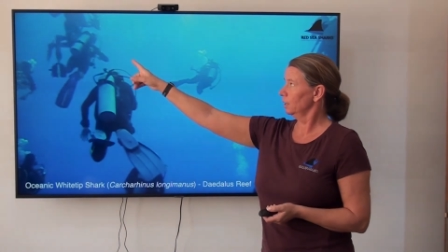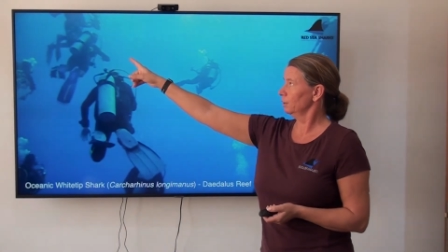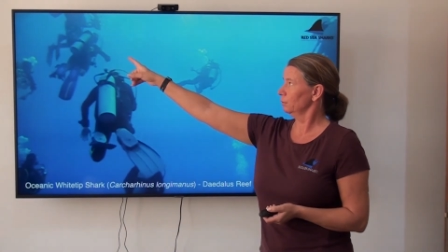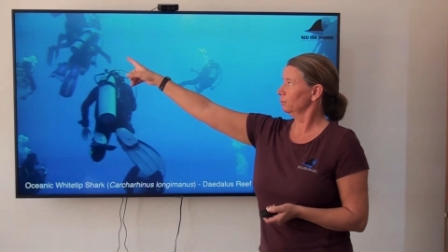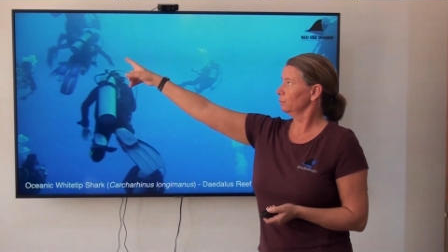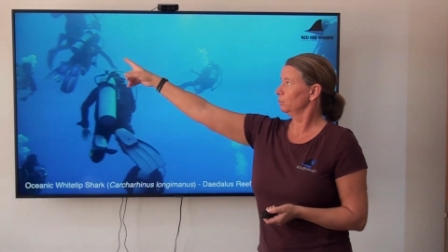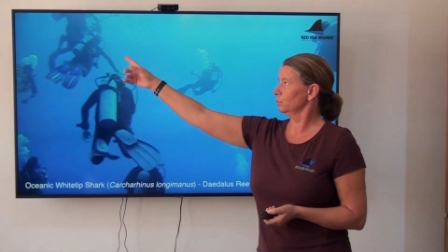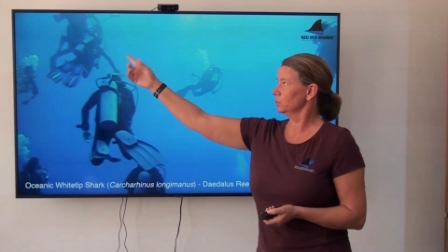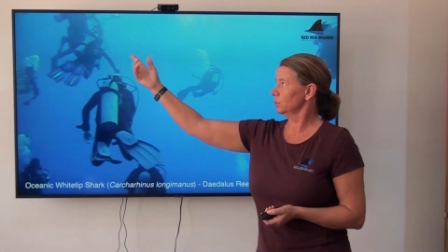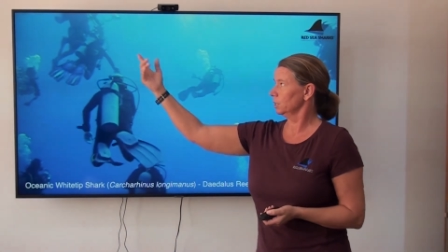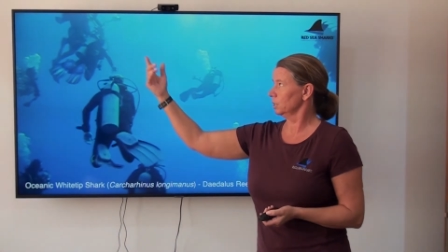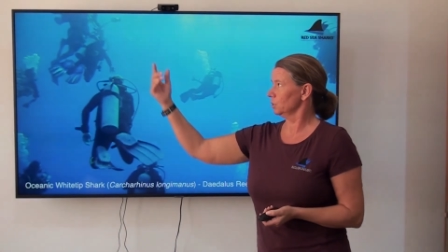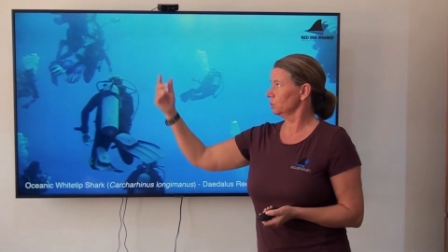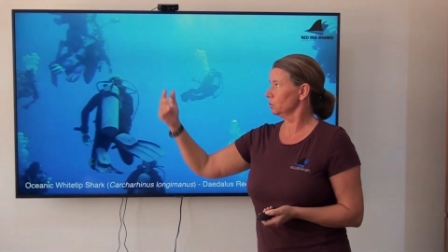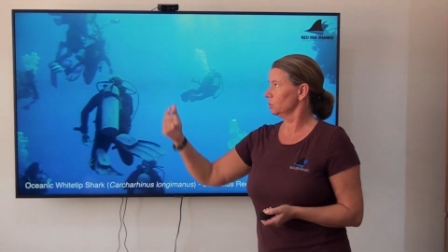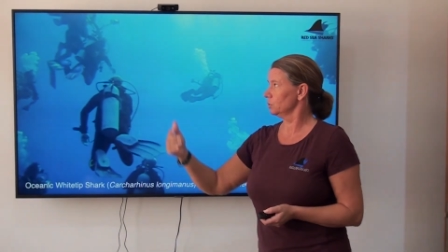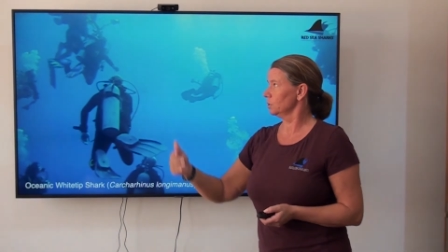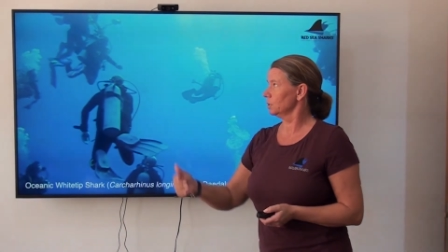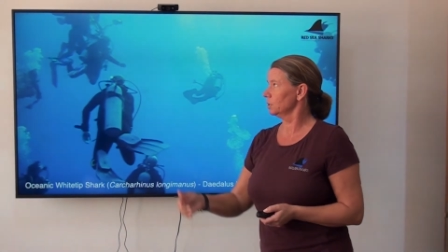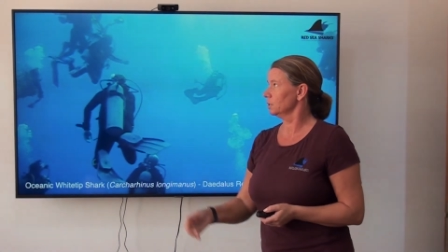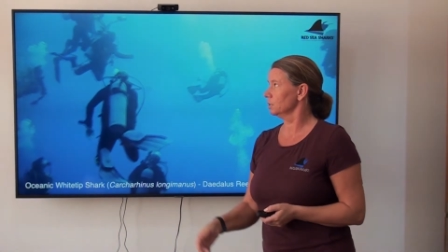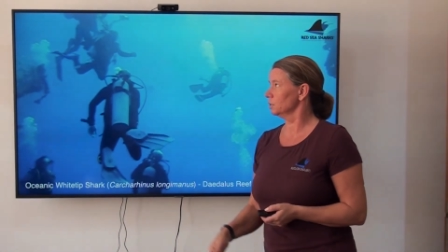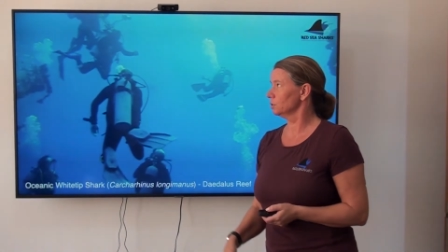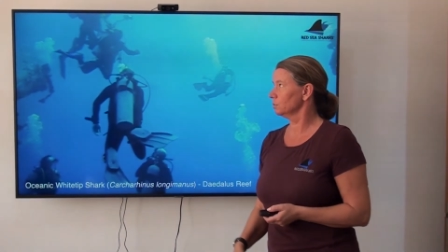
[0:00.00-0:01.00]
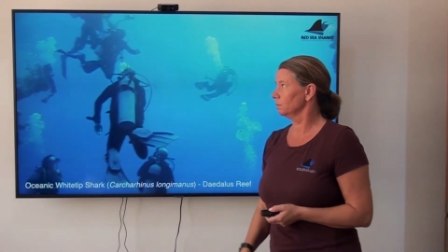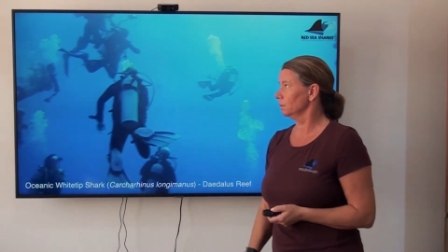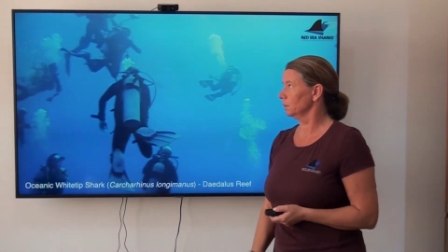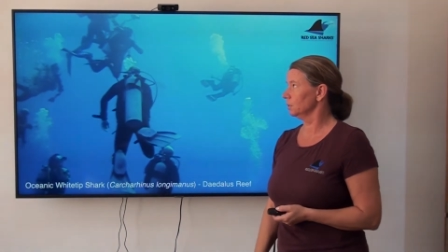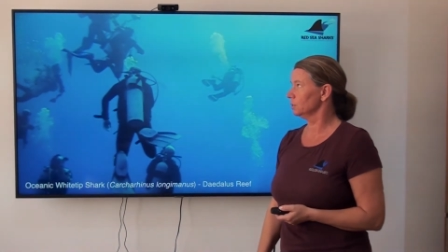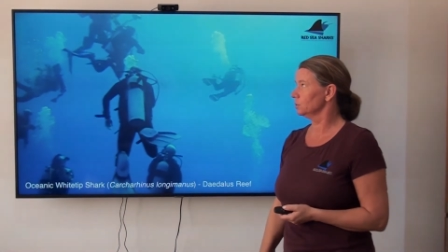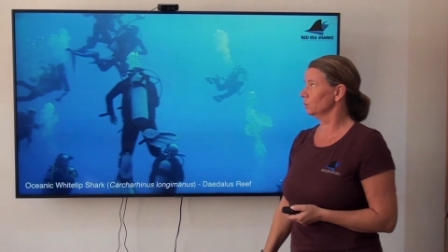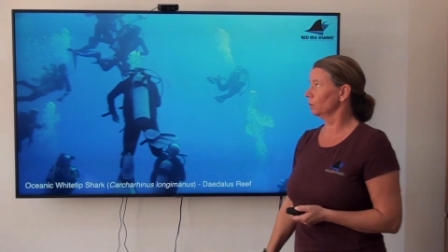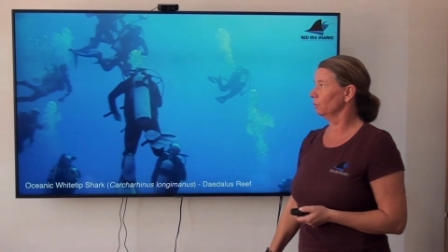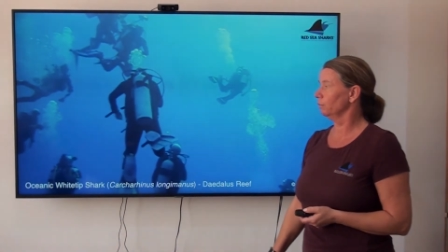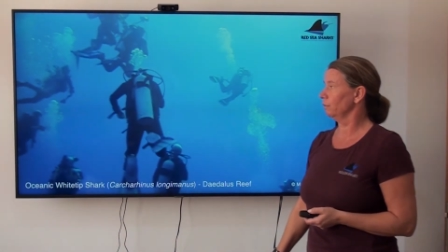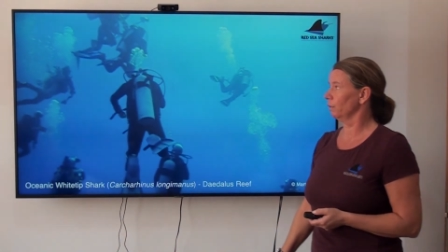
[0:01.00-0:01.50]
And of course, as you see, this one
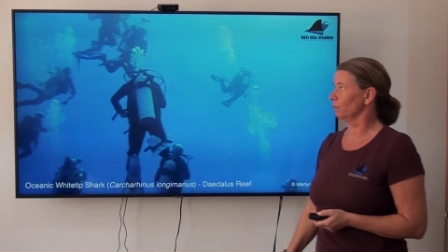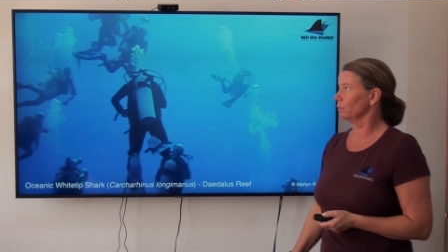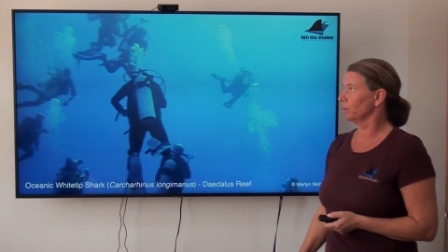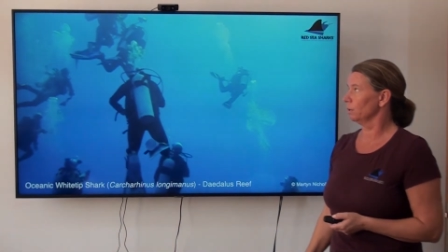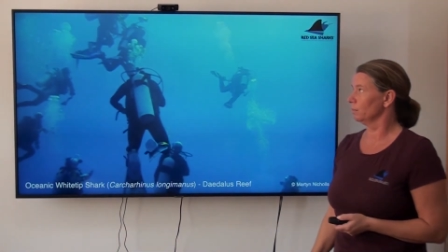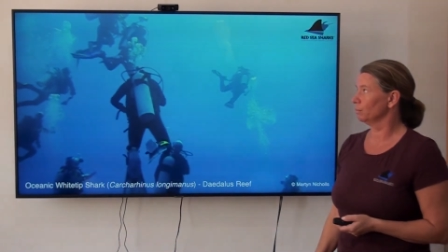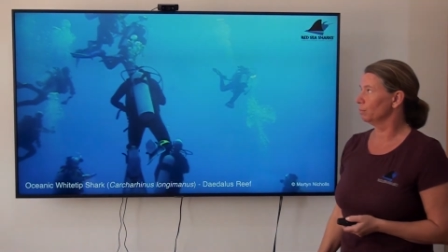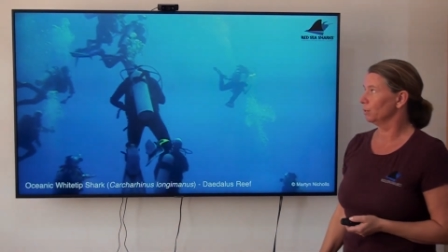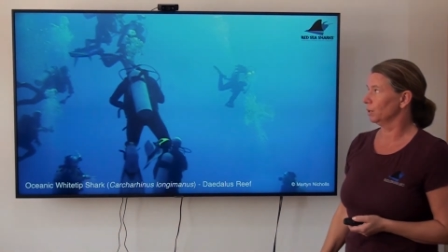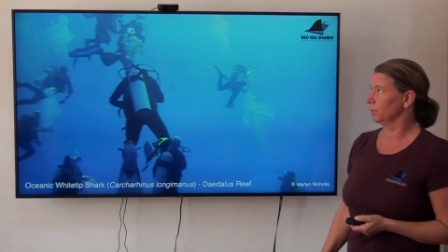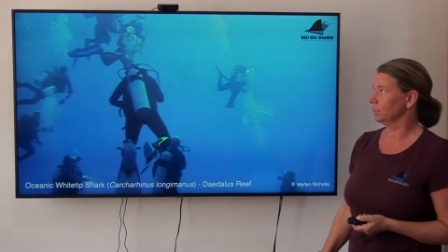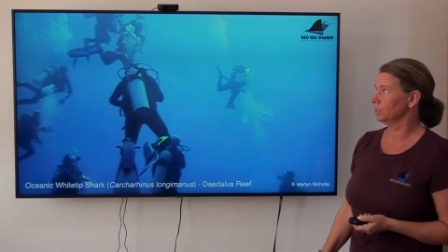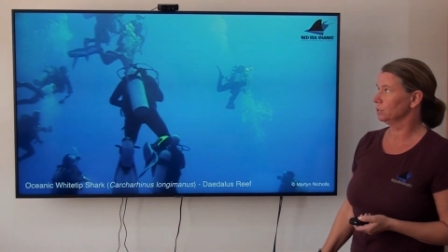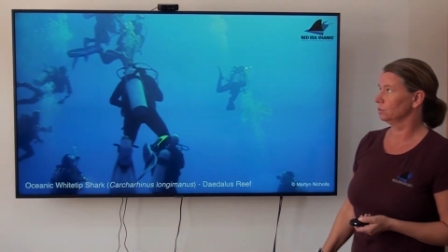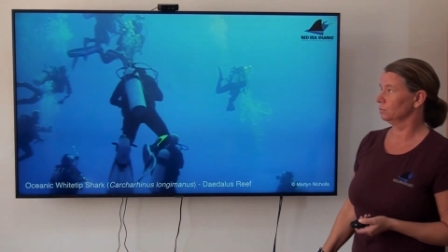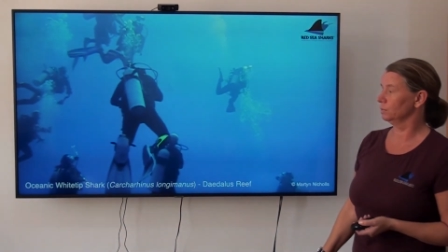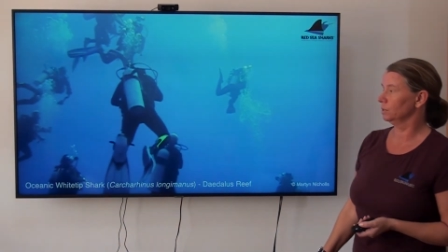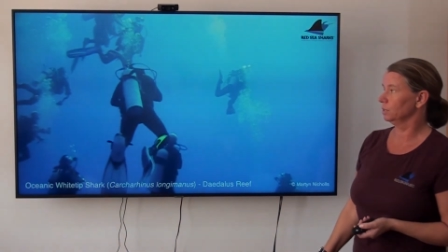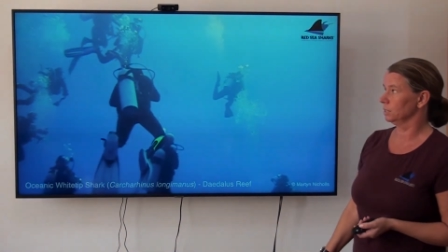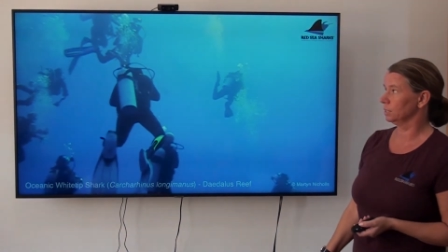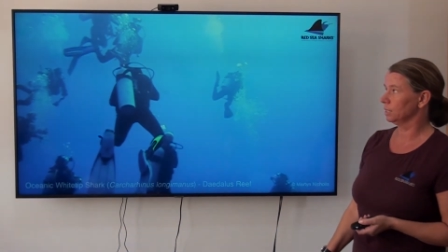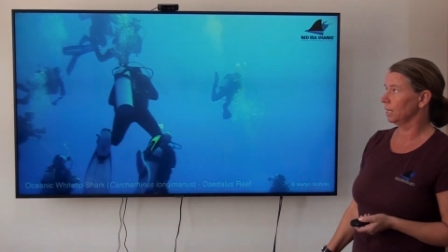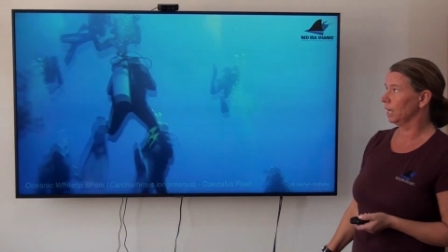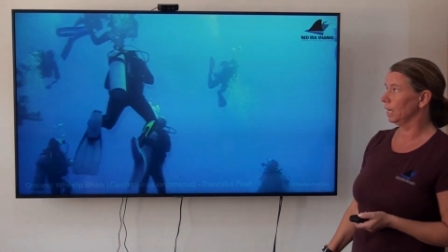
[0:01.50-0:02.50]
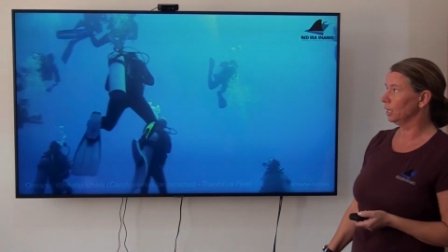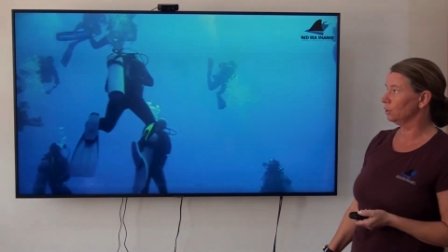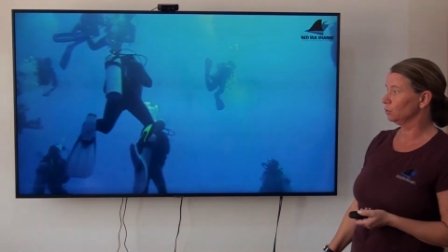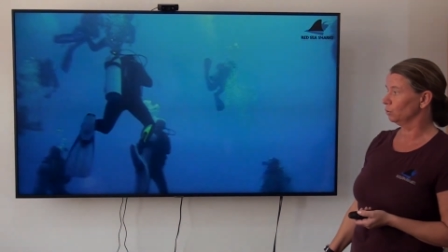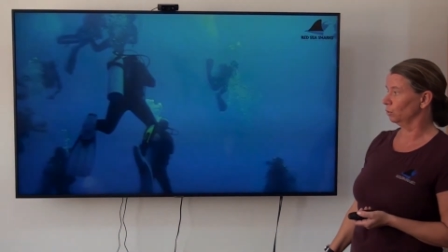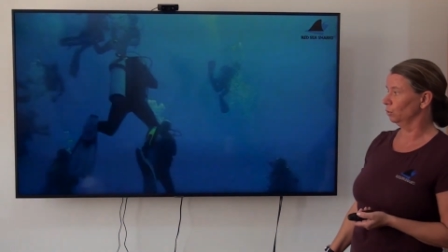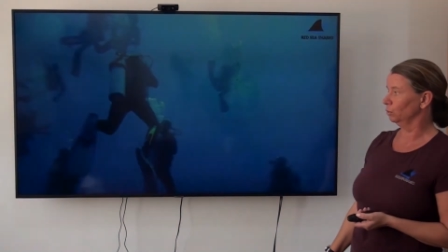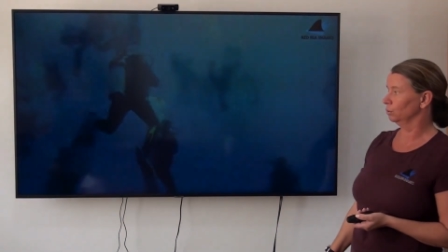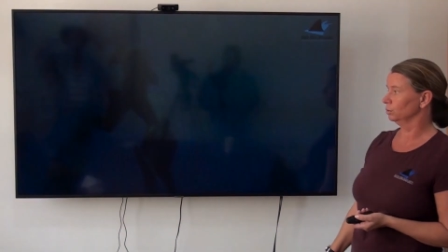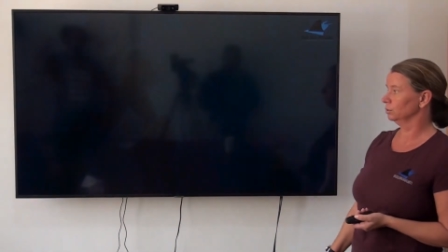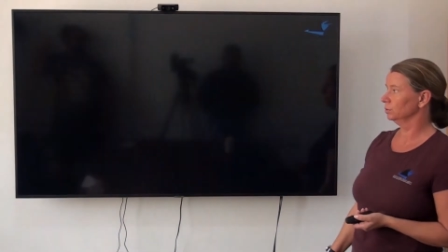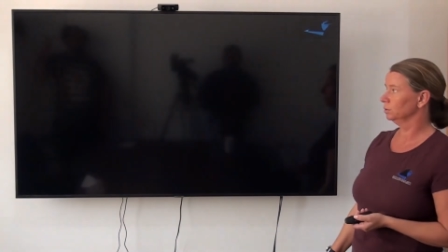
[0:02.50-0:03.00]
is not very impressed with this at
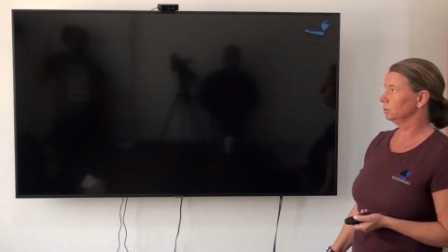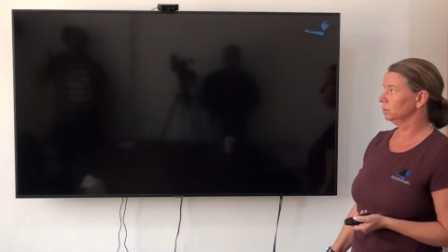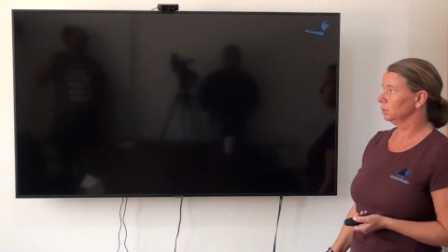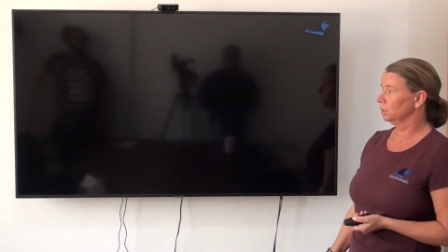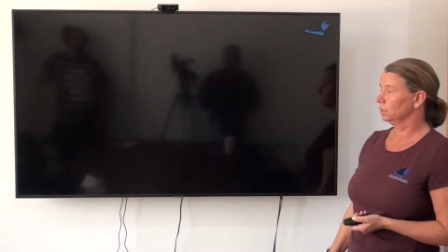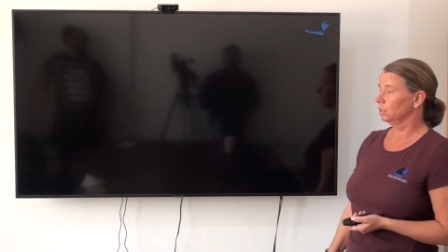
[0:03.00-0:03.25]
all.